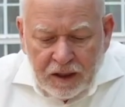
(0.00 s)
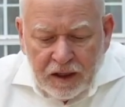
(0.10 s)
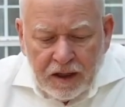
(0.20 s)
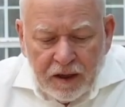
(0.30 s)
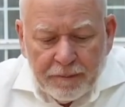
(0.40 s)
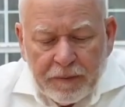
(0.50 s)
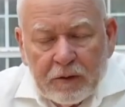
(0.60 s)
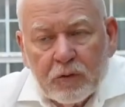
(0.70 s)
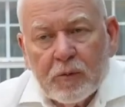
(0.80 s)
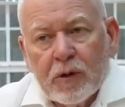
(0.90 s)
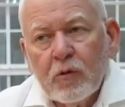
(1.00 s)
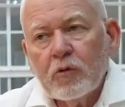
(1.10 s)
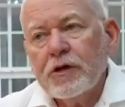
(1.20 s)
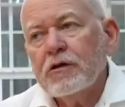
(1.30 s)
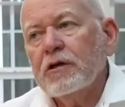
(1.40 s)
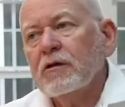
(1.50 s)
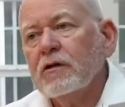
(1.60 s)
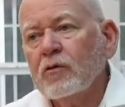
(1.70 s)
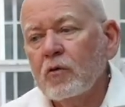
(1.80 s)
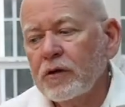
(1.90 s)
And remember, when you're
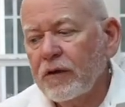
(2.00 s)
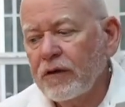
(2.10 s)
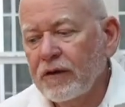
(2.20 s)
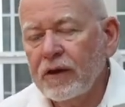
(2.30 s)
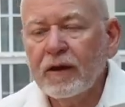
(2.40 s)
dealing with